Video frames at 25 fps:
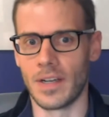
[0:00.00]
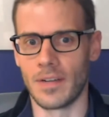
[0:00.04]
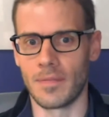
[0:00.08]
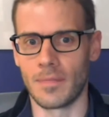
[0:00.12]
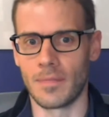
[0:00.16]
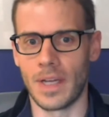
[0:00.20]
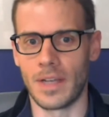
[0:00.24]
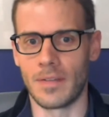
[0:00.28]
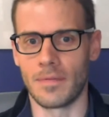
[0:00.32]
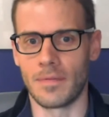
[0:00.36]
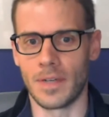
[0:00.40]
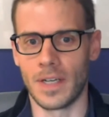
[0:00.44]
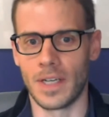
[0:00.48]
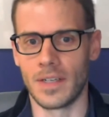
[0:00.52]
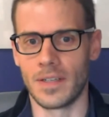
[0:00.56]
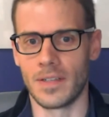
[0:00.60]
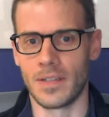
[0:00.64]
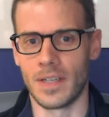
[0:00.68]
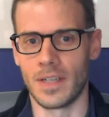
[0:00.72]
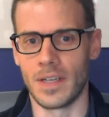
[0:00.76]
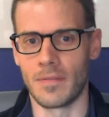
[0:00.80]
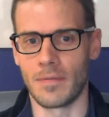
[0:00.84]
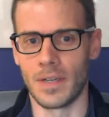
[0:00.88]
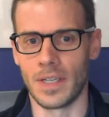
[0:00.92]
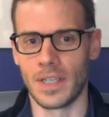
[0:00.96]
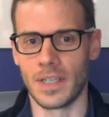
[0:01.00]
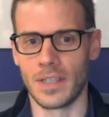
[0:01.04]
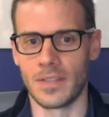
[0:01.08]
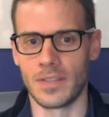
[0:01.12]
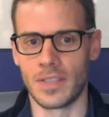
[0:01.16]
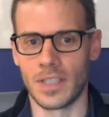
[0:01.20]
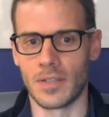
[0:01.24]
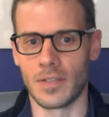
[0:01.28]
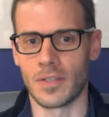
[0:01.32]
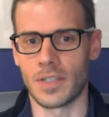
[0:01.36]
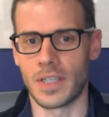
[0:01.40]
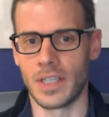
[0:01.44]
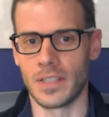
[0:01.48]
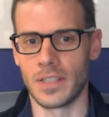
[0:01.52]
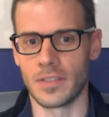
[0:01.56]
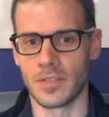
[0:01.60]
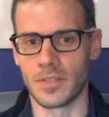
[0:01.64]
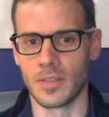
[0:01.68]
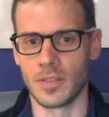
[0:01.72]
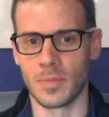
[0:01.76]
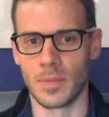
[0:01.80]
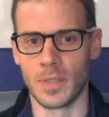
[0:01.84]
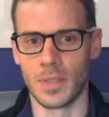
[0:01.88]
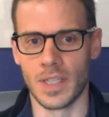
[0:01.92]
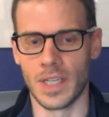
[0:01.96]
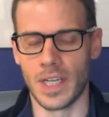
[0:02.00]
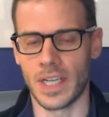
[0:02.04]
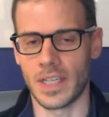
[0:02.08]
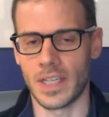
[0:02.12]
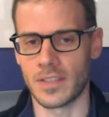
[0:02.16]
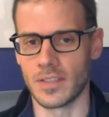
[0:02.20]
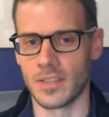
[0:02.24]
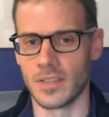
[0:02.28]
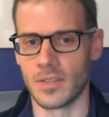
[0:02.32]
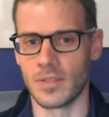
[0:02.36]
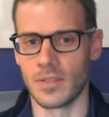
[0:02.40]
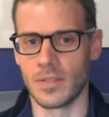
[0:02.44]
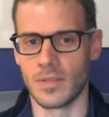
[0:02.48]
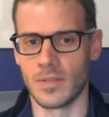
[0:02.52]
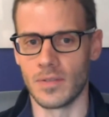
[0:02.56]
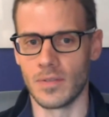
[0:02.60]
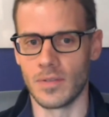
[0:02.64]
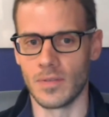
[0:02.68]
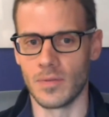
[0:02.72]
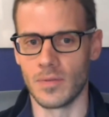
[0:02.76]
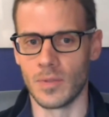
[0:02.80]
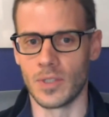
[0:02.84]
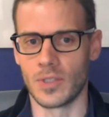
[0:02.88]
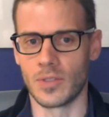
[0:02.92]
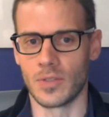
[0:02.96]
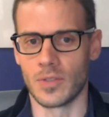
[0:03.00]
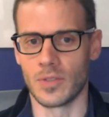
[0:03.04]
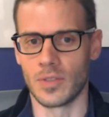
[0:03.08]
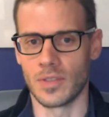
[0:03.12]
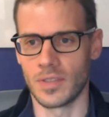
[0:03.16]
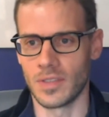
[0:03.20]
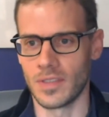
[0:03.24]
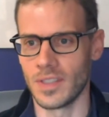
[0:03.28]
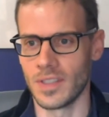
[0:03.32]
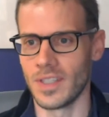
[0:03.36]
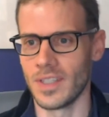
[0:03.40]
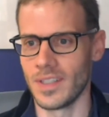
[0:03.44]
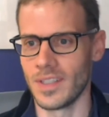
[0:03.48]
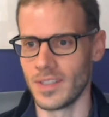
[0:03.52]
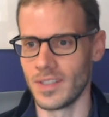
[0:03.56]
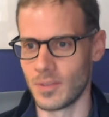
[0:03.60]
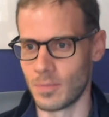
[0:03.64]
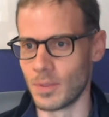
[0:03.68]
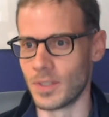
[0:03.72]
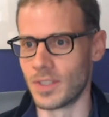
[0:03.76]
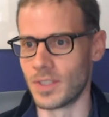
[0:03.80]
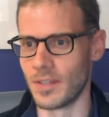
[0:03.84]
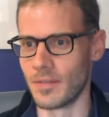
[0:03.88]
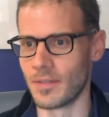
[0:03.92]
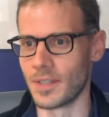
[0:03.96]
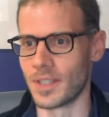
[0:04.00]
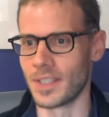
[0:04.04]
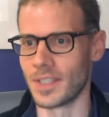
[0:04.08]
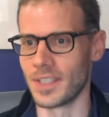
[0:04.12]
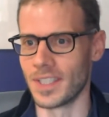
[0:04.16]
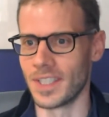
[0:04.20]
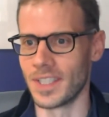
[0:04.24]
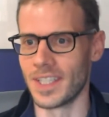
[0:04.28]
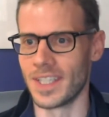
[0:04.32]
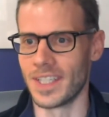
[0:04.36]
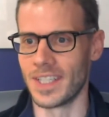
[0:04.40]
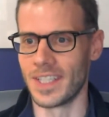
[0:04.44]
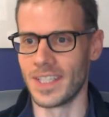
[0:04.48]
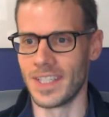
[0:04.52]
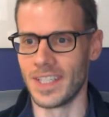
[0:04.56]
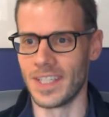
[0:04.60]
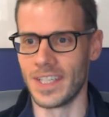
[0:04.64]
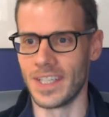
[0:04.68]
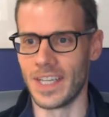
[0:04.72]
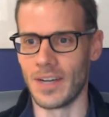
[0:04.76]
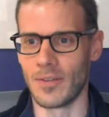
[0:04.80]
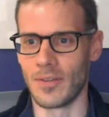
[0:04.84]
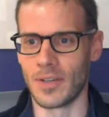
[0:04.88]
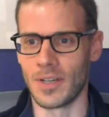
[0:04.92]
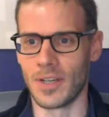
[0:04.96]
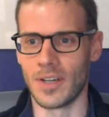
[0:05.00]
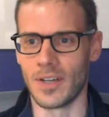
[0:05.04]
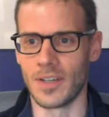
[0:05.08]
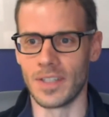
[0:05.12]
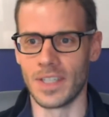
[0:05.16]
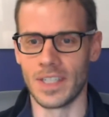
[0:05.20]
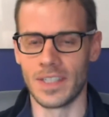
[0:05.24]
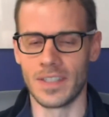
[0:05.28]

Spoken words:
I find general counsel to be an excellent resource specifically in that regard.